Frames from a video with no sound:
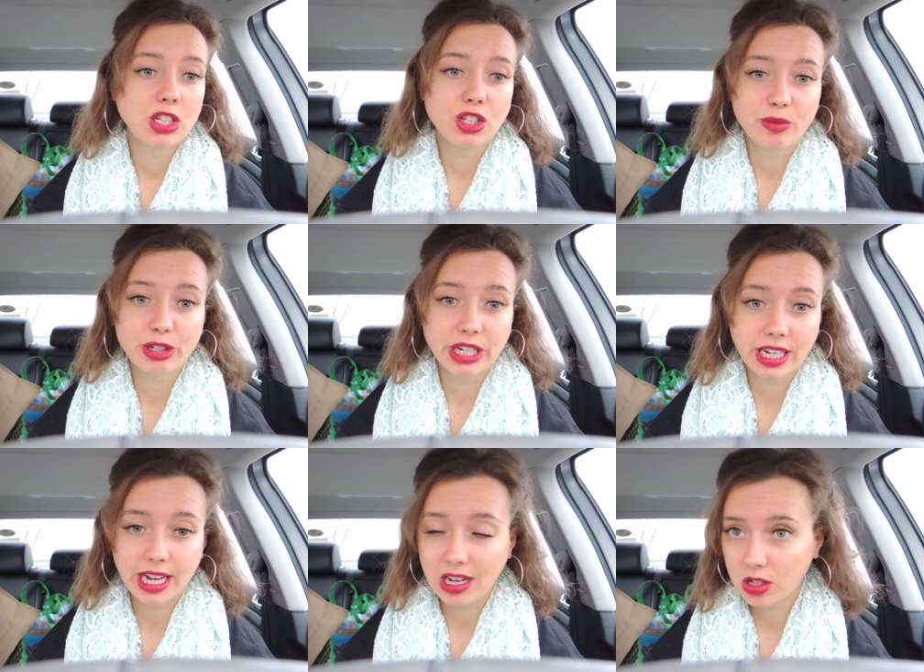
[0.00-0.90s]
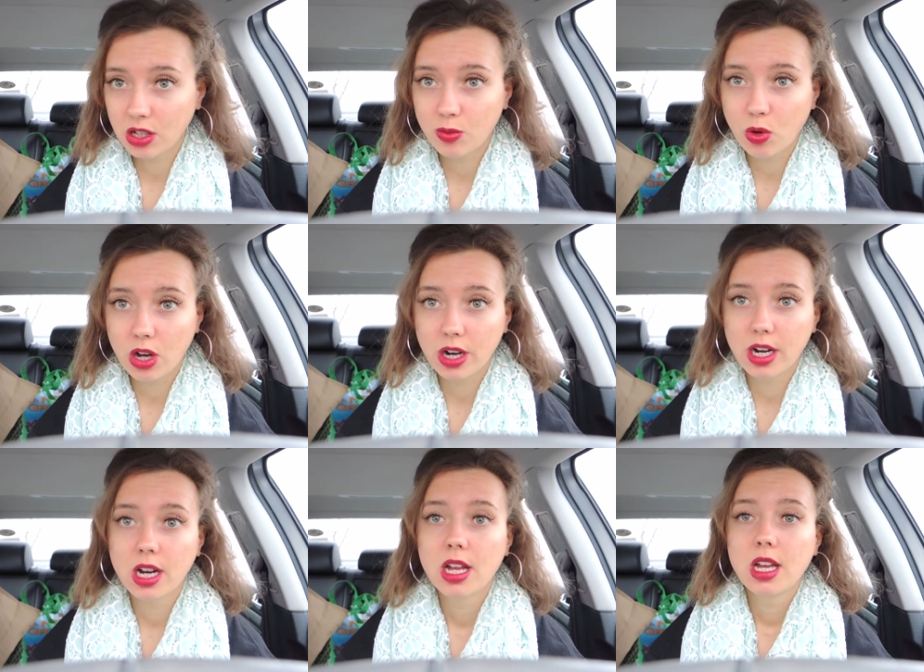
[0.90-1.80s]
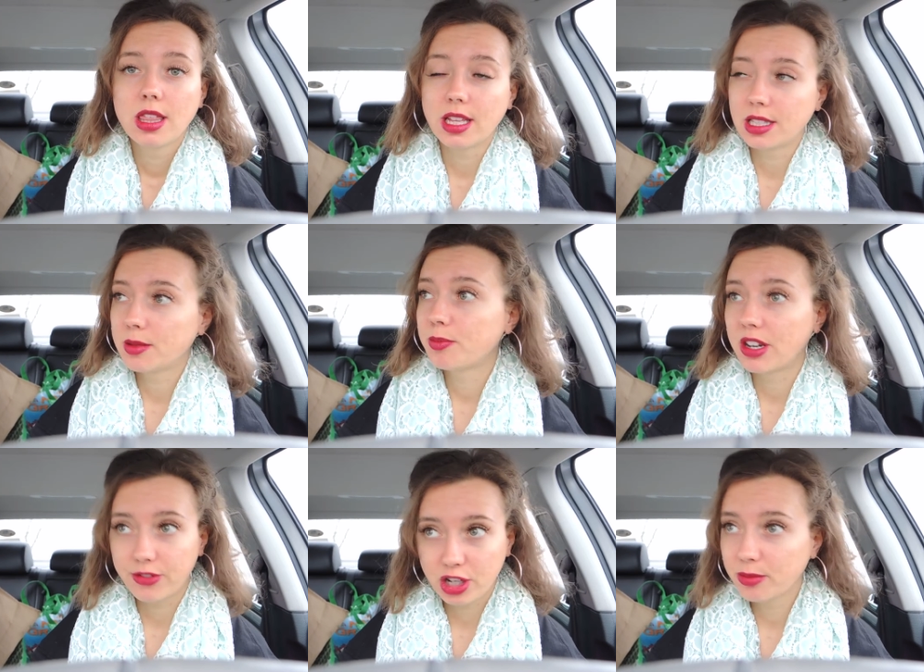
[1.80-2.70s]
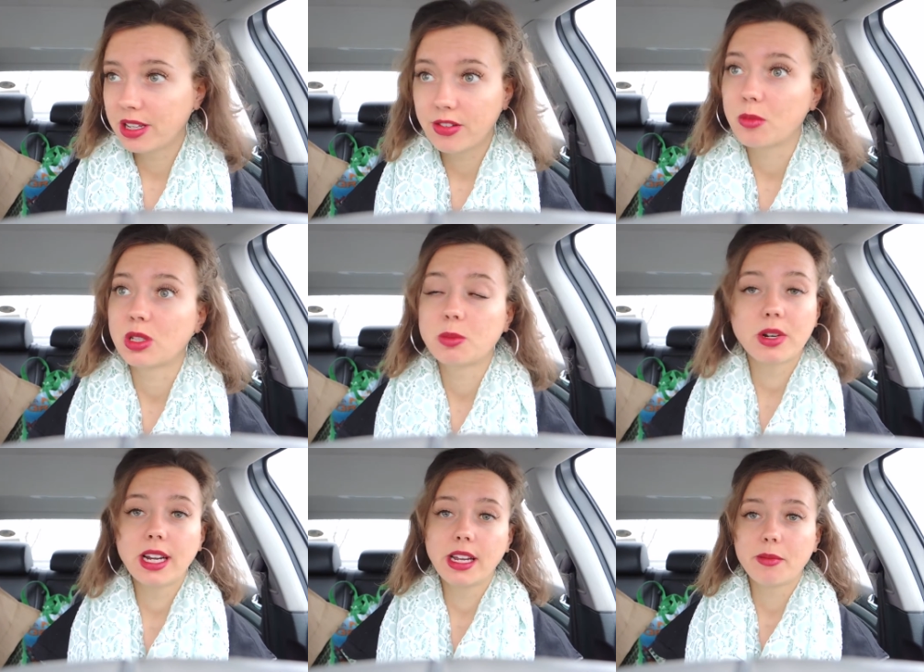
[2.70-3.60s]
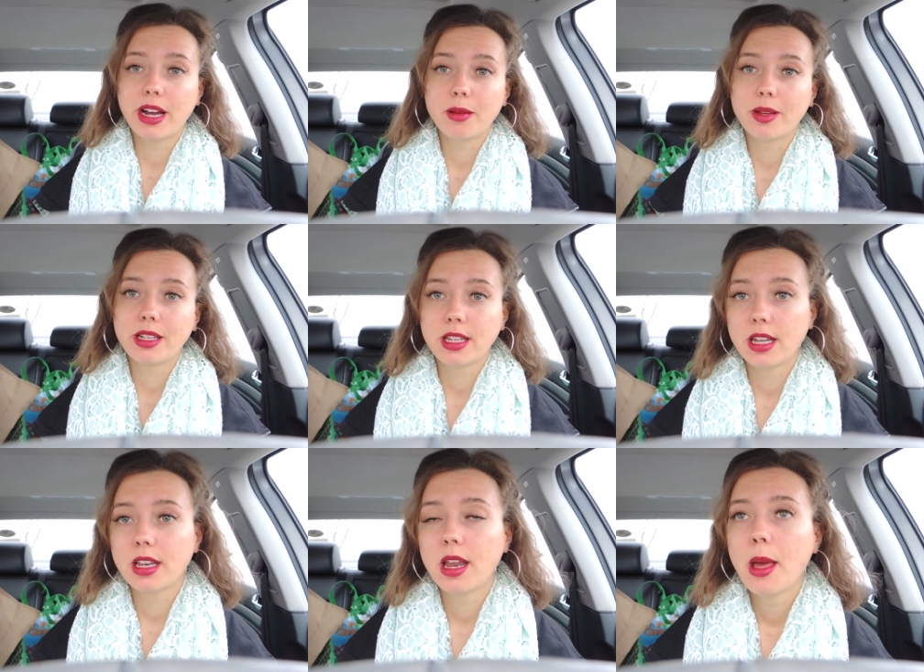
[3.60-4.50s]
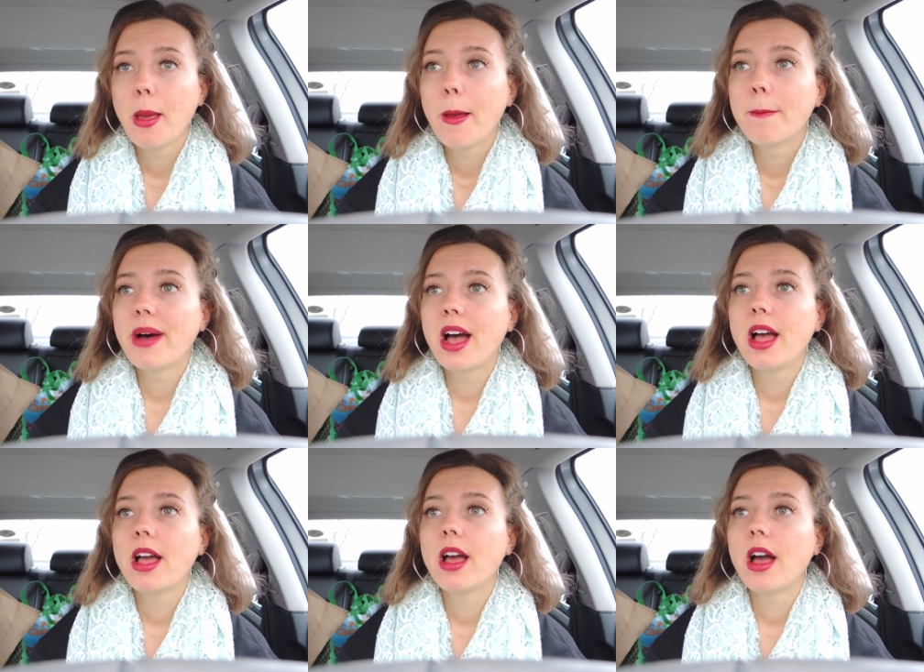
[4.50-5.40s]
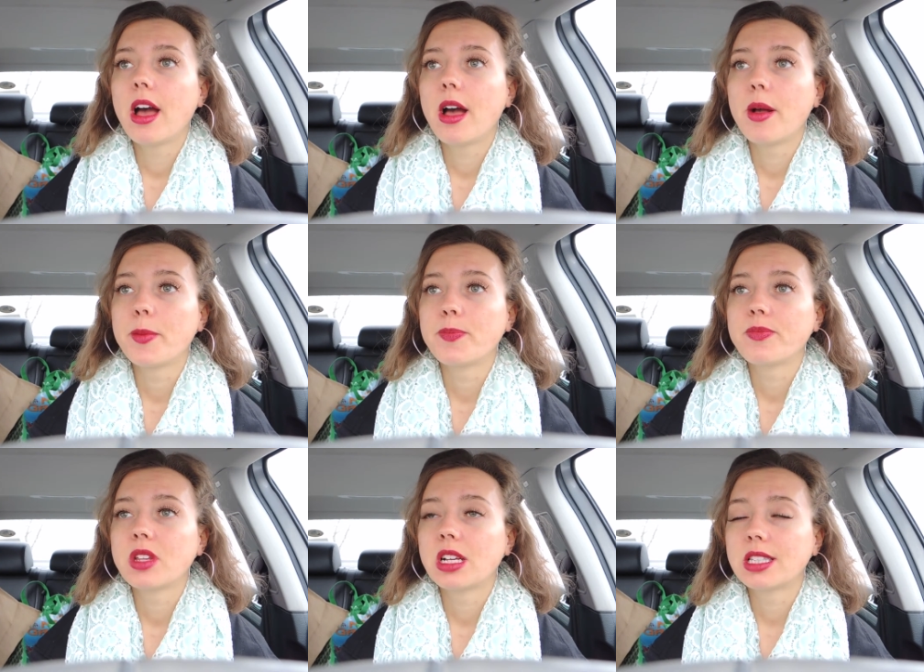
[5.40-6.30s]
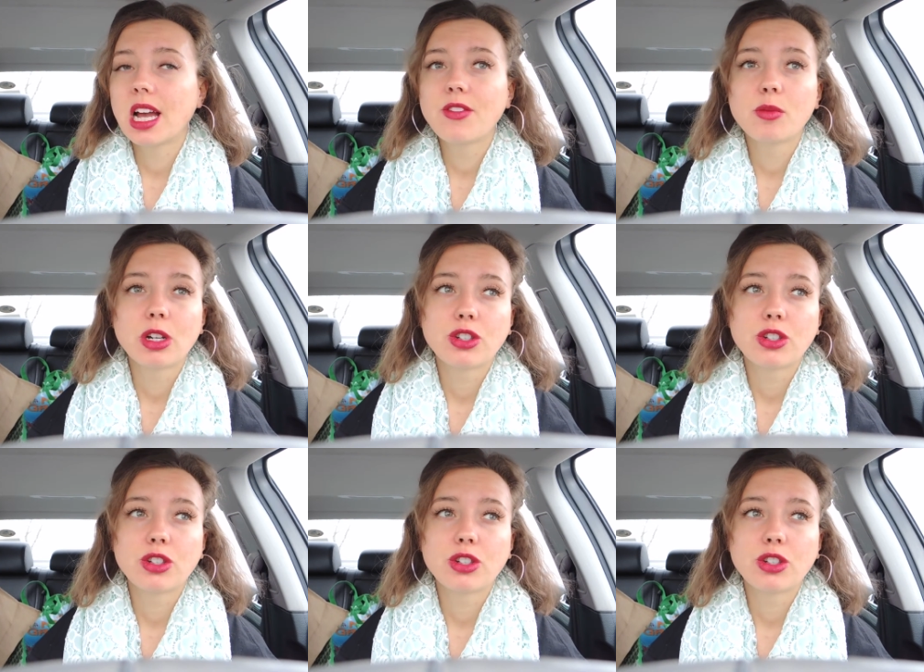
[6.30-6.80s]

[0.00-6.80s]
You should be drinking alkaline water that's preferably from a spring, in my opinion. But aside from our